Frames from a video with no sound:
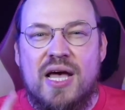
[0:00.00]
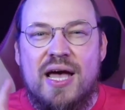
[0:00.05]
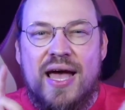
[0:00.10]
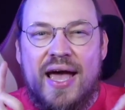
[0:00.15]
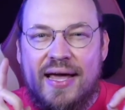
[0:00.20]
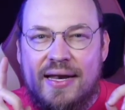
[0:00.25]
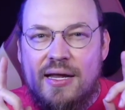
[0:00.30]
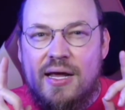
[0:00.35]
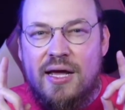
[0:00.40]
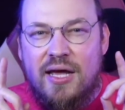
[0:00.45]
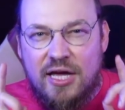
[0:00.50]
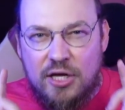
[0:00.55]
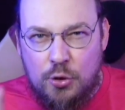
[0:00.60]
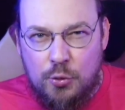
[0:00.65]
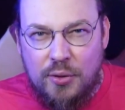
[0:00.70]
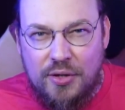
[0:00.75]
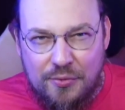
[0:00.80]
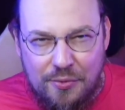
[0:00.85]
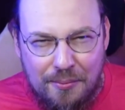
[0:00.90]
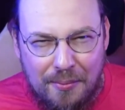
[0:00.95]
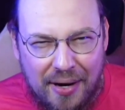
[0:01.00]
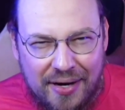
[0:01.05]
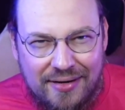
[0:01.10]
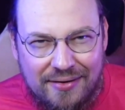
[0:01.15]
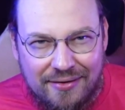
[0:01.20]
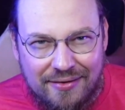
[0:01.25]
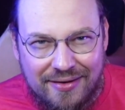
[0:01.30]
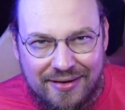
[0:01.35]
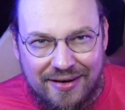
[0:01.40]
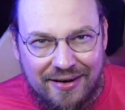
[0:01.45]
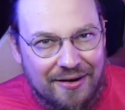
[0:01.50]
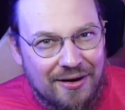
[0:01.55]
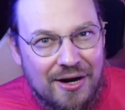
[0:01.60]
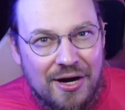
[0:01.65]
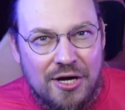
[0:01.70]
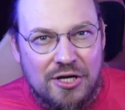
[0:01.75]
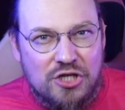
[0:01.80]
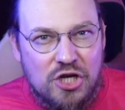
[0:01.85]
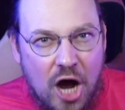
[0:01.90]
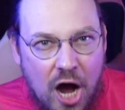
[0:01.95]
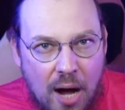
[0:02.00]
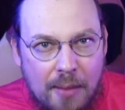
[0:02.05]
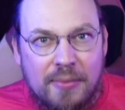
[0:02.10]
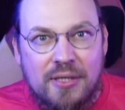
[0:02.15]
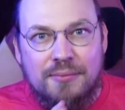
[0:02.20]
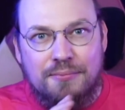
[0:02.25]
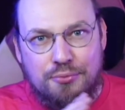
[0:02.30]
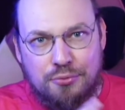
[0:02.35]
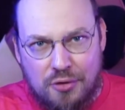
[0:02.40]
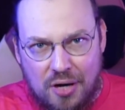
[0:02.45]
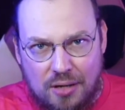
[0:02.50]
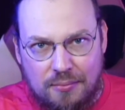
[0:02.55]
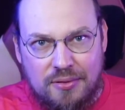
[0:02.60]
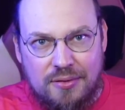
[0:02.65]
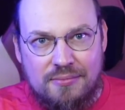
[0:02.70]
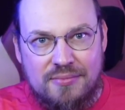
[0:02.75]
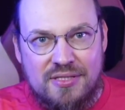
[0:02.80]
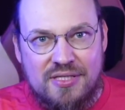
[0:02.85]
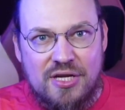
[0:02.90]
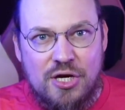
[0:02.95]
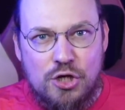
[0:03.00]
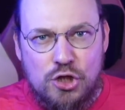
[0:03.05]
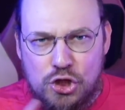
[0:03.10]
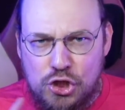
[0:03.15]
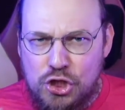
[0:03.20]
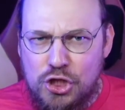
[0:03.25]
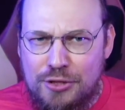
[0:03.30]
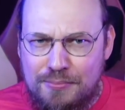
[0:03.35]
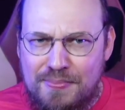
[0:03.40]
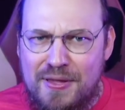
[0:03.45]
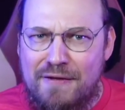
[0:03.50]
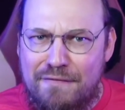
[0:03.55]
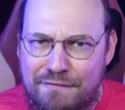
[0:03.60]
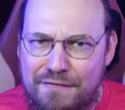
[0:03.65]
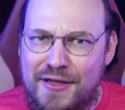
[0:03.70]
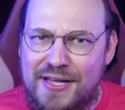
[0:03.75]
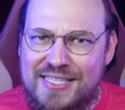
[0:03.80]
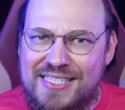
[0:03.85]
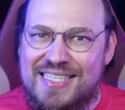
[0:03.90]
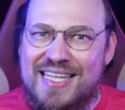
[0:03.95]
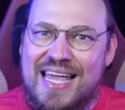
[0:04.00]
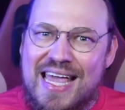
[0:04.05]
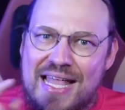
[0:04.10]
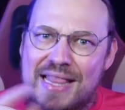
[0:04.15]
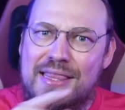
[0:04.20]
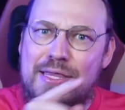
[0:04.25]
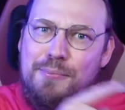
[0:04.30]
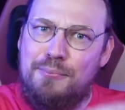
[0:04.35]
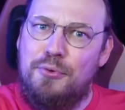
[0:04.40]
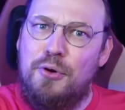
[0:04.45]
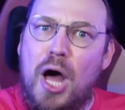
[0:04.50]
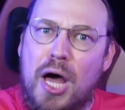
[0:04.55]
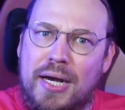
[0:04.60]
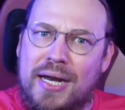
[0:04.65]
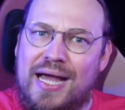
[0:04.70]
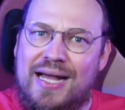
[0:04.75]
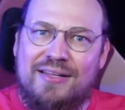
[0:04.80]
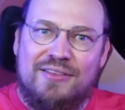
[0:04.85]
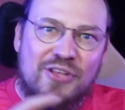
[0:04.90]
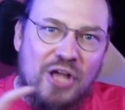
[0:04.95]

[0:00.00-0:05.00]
And a quick reminder here, common problems should be fixed in the product,